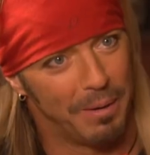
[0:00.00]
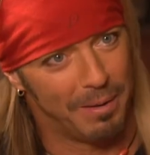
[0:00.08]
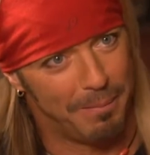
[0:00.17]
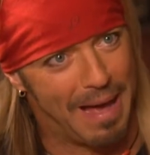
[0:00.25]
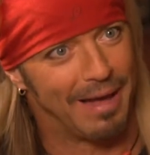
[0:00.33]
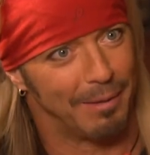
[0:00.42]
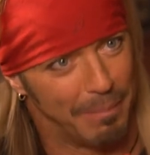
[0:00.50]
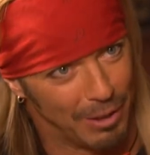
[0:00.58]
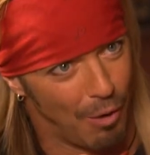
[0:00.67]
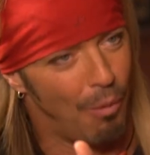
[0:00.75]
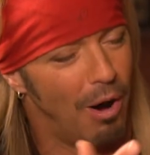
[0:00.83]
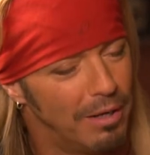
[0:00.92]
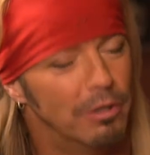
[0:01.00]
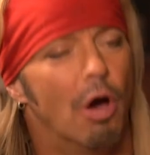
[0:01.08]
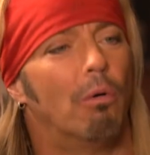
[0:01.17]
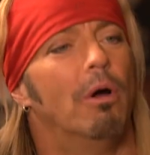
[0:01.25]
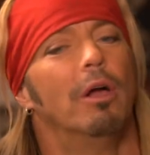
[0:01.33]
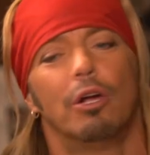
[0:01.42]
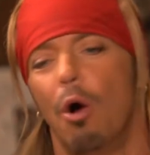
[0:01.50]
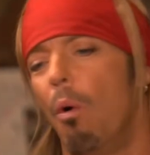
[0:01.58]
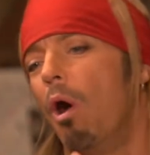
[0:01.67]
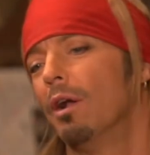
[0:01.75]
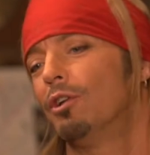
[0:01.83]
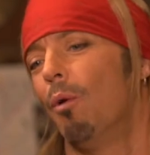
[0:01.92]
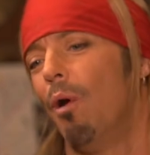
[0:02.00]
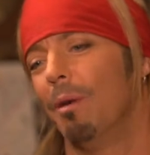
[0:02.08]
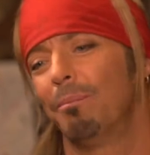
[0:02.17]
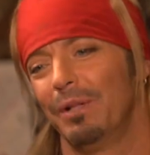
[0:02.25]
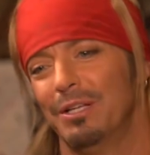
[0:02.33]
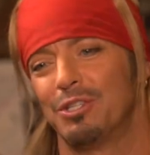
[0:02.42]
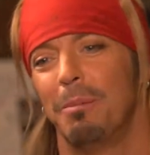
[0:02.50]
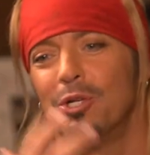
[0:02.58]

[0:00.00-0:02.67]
bit about it, but go on. No, go on, please. I'm